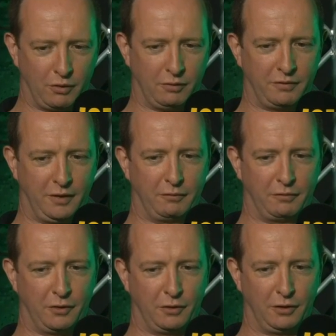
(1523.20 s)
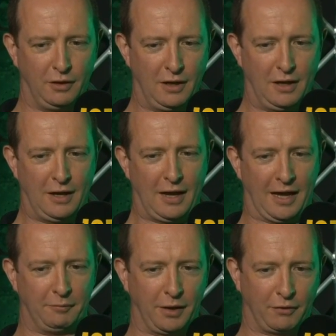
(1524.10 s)
were all Fianna Fáil
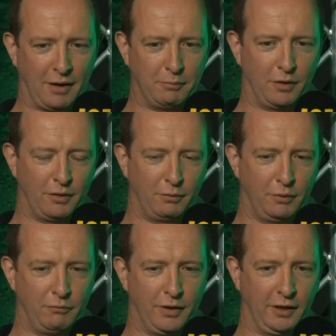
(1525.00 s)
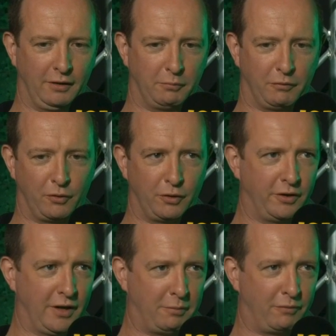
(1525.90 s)
and my grandmother would ring before
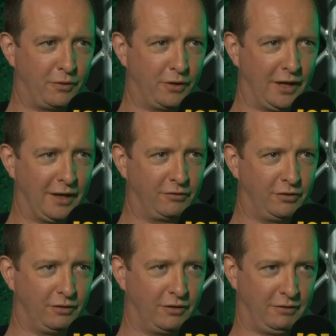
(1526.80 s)
the night before an election.